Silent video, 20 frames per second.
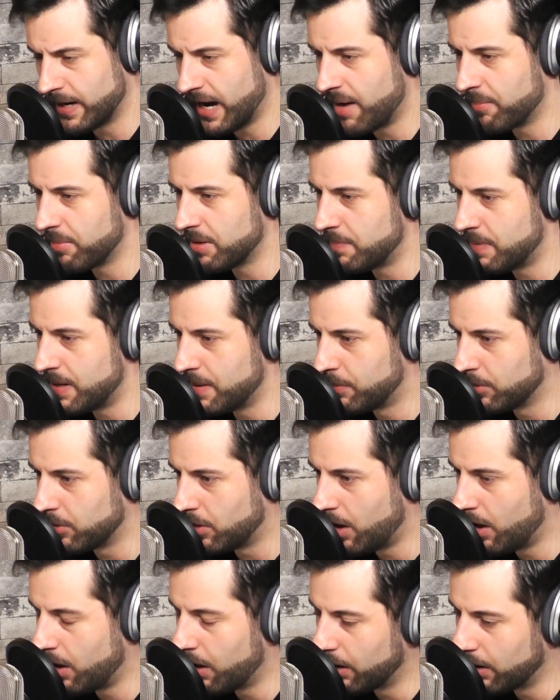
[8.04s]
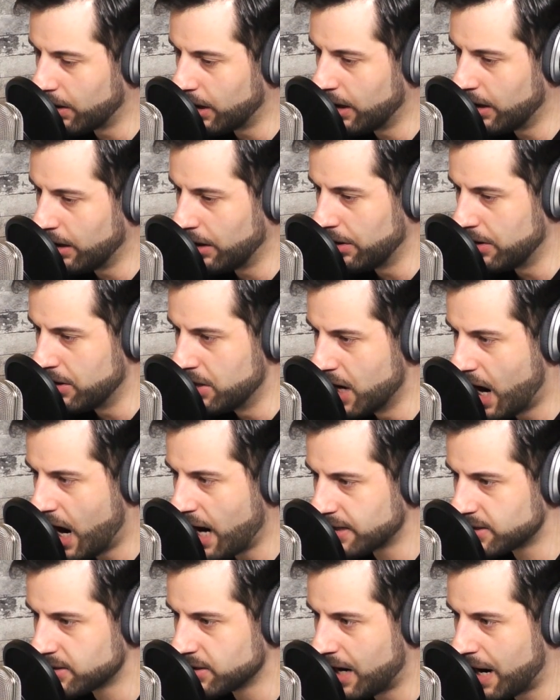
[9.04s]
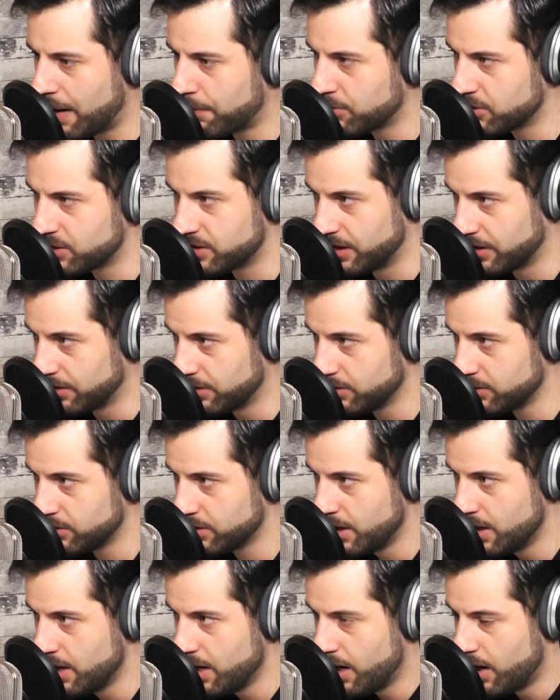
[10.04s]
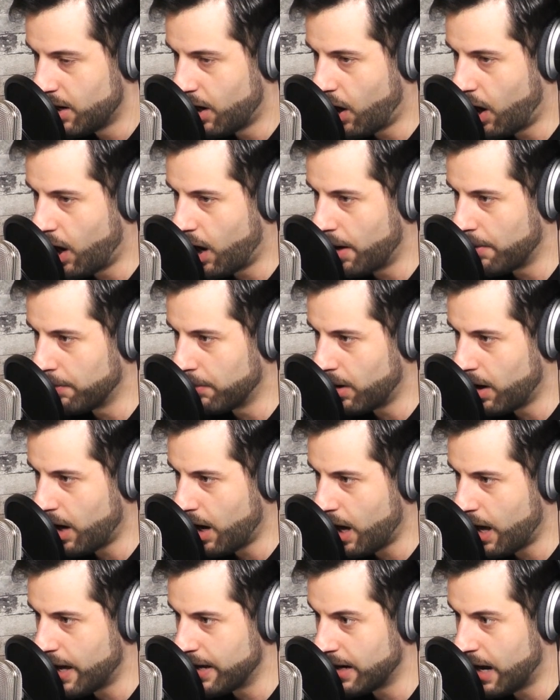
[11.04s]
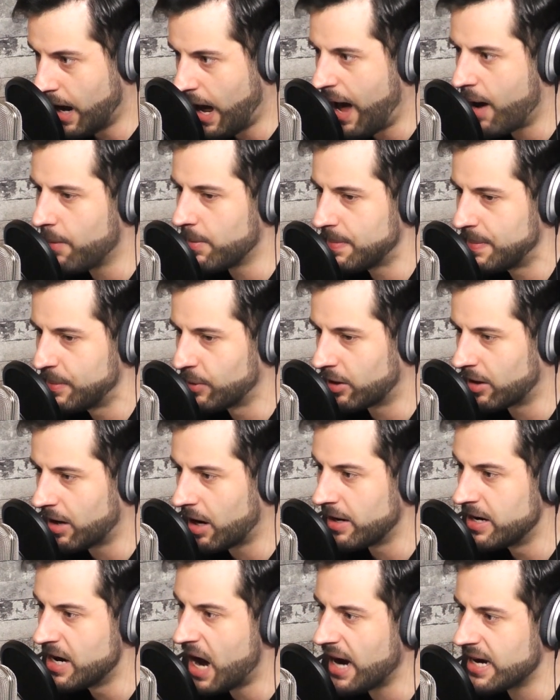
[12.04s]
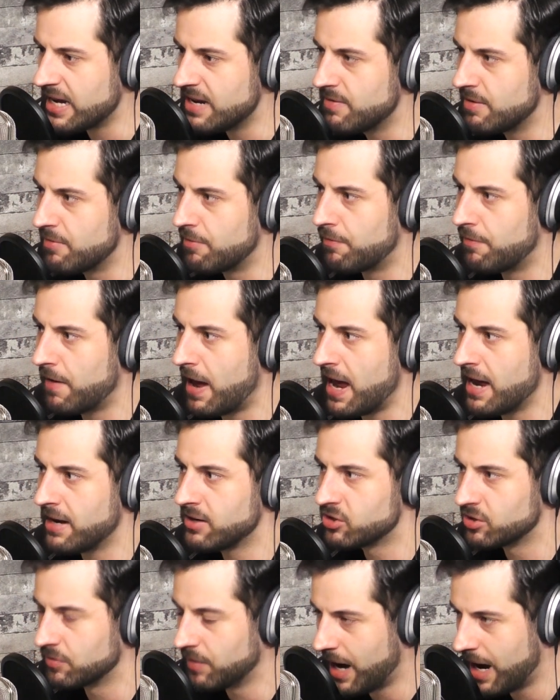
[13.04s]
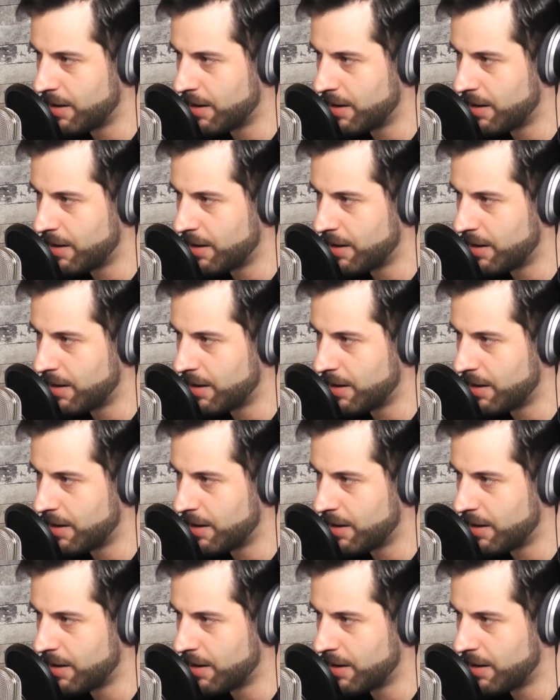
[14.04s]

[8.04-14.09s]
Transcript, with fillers: by how many people are uh, not opera singers, um, and how many people are, are, not even fans of